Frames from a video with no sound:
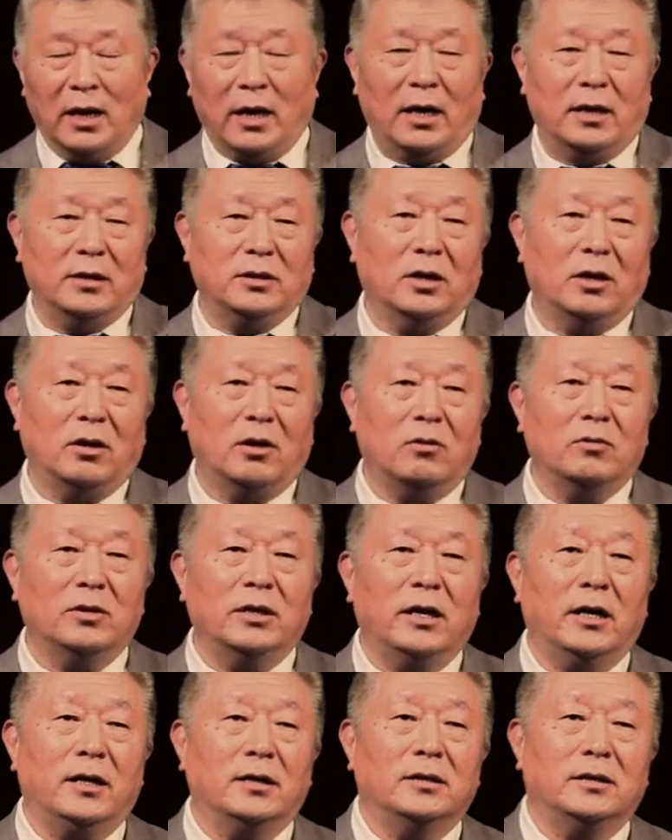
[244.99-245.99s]
and uh,
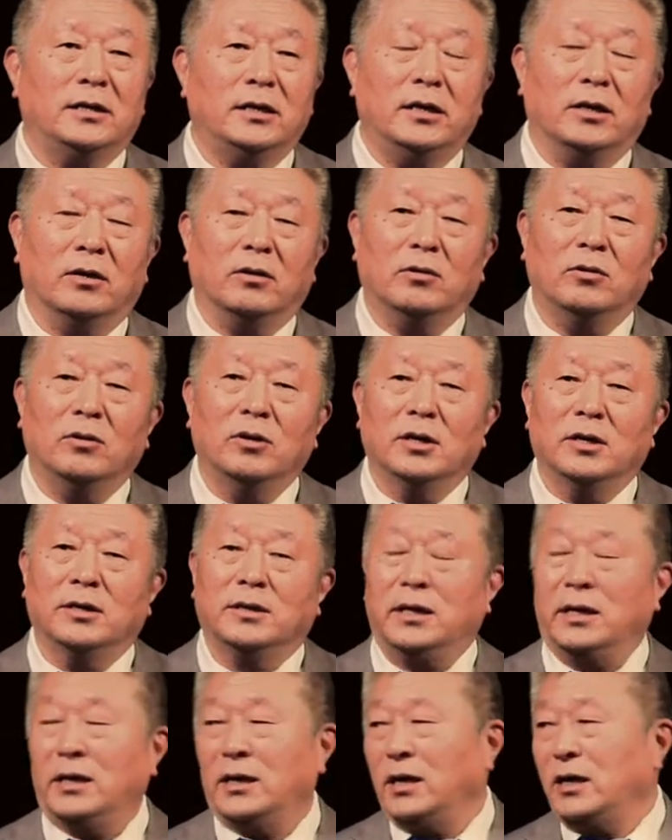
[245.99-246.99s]
only until
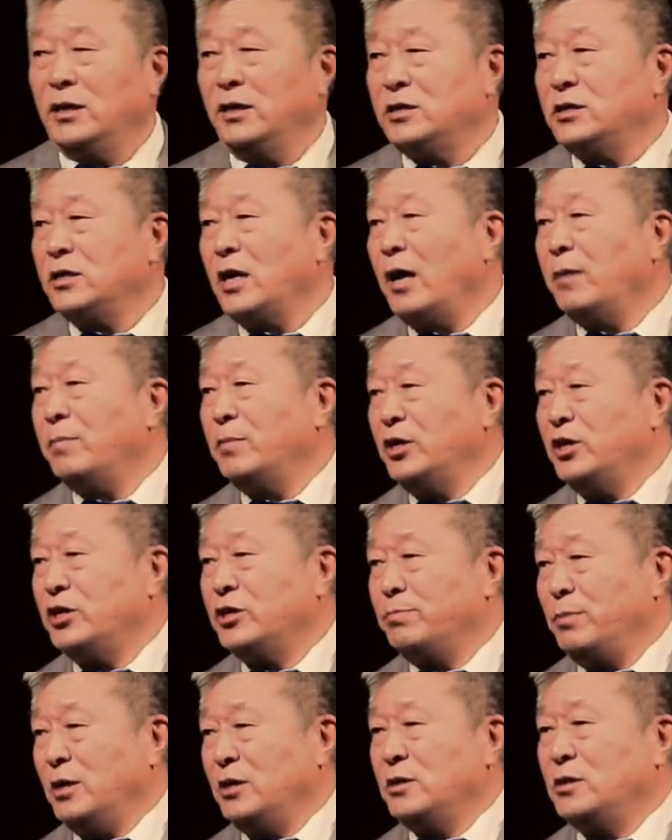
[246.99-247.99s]
the
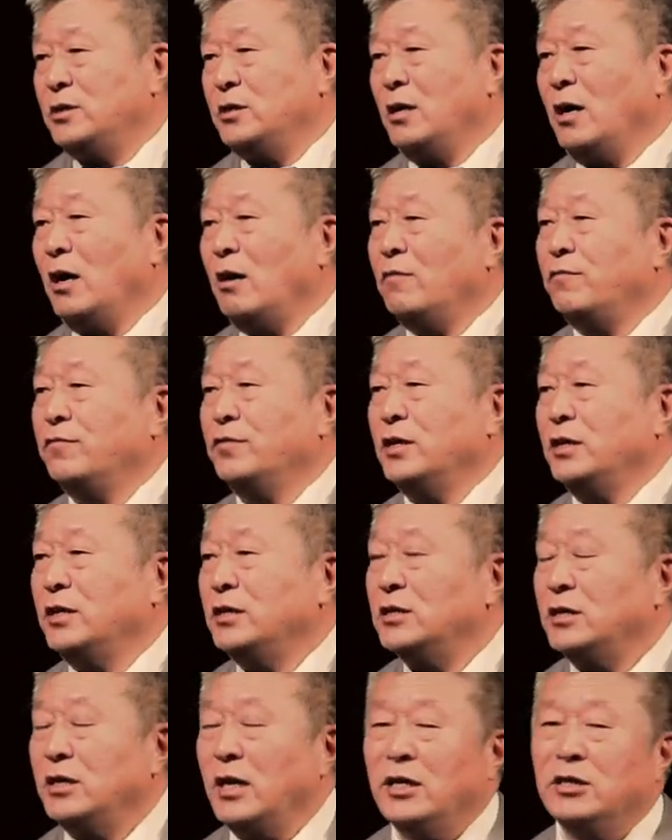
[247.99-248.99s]
establishment of the
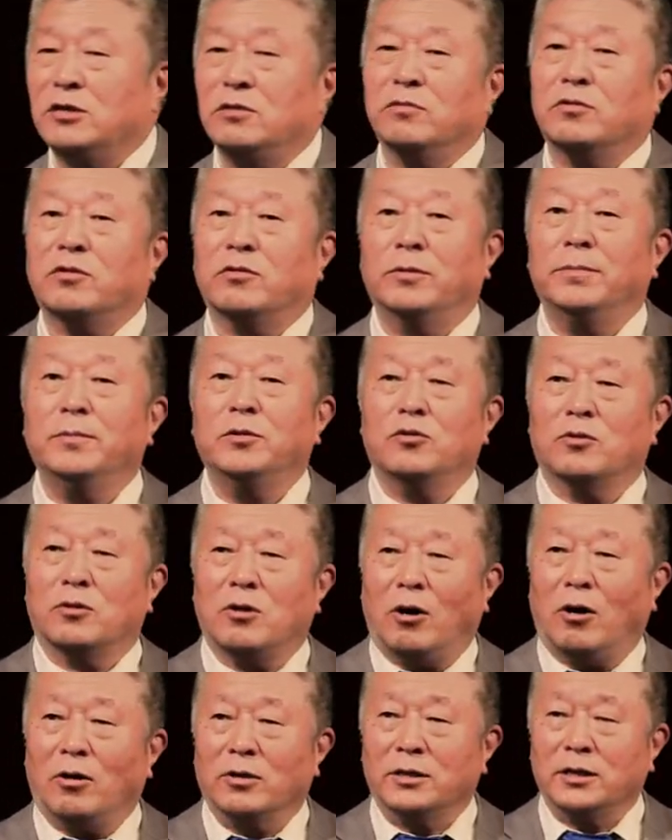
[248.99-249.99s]
International Criminal
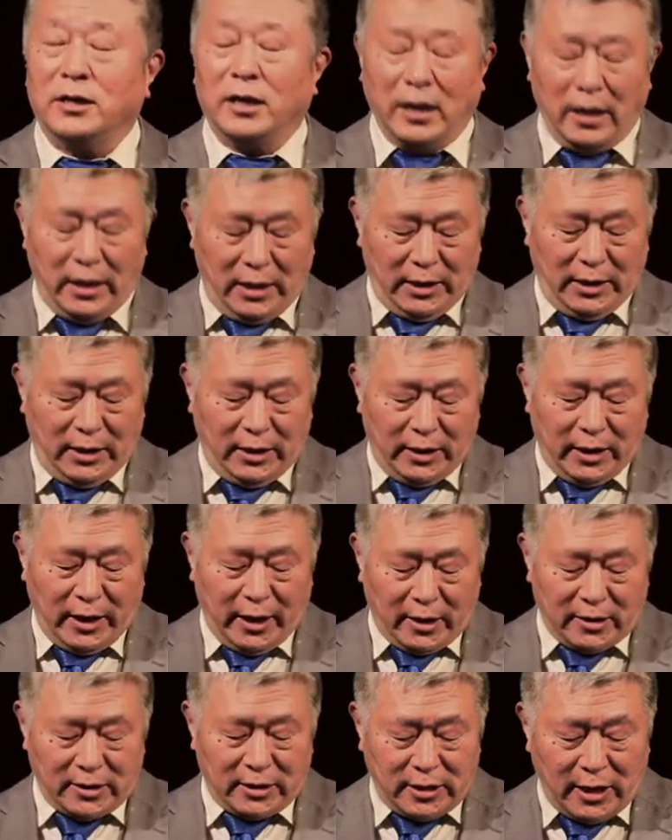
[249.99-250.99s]
Court in
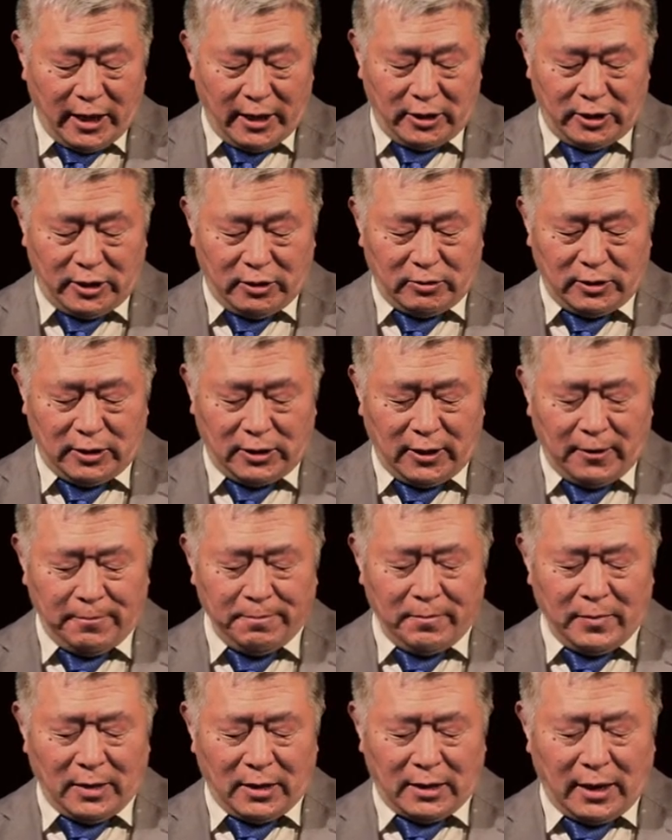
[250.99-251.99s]
their statute,
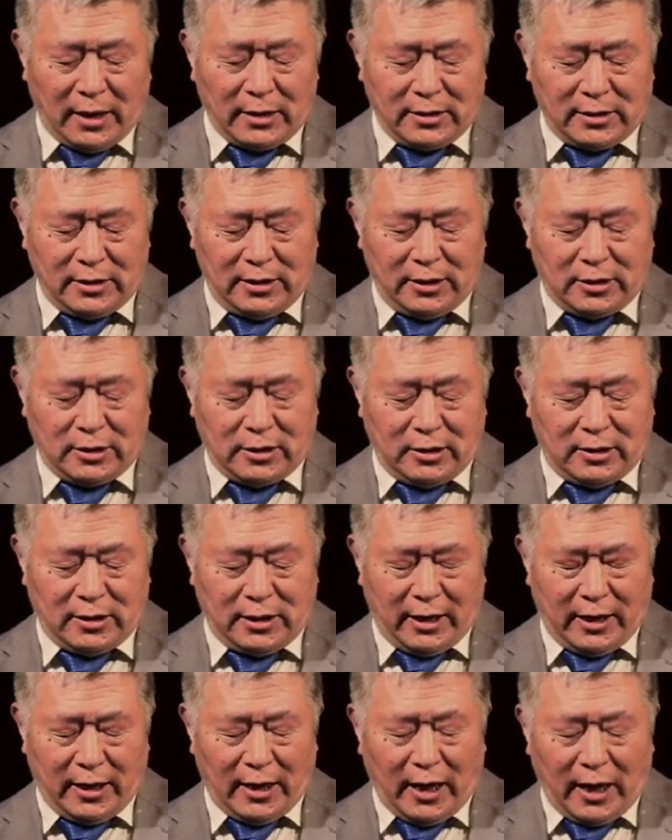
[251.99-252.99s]
that is
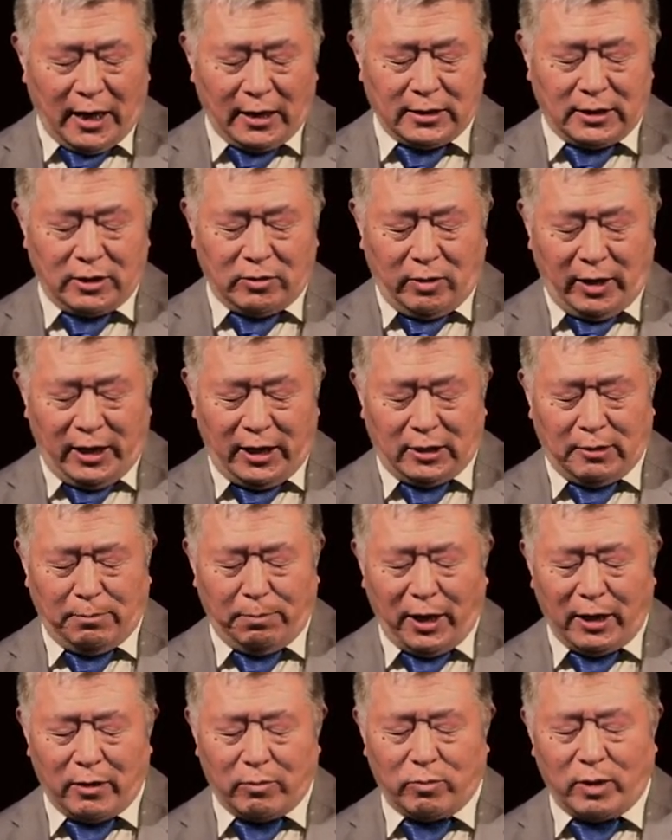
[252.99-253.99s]
the Article 8,
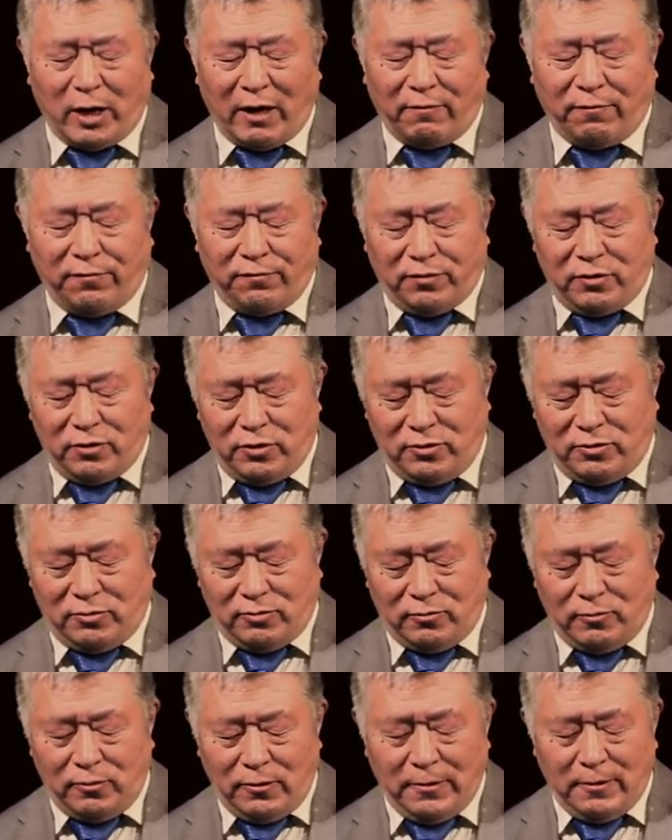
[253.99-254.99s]
Paragraph
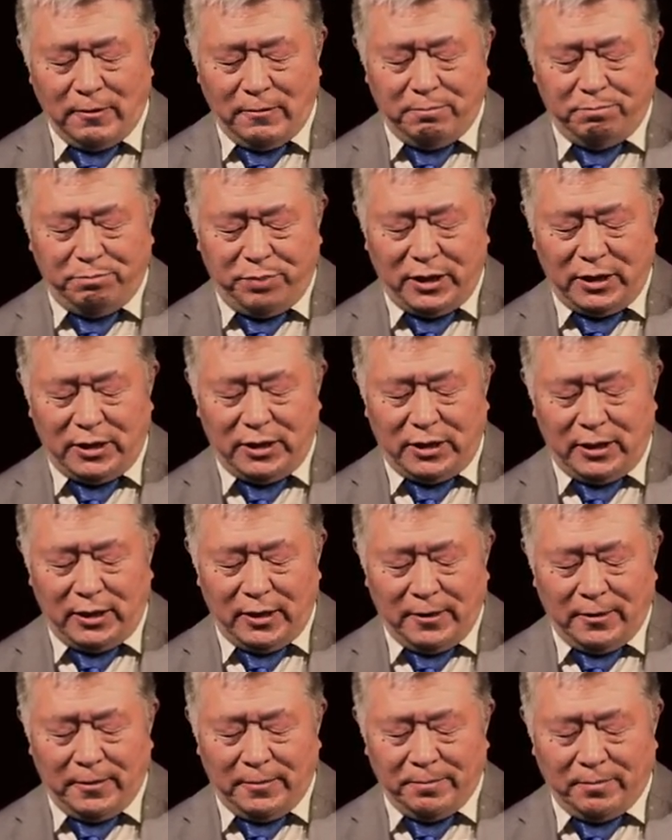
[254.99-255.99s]
2,
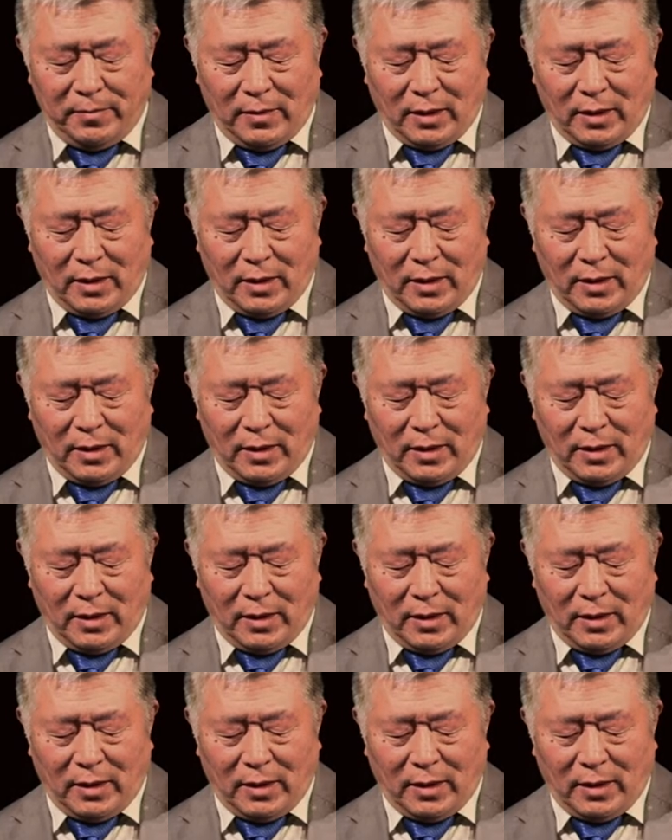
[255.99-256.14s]
B,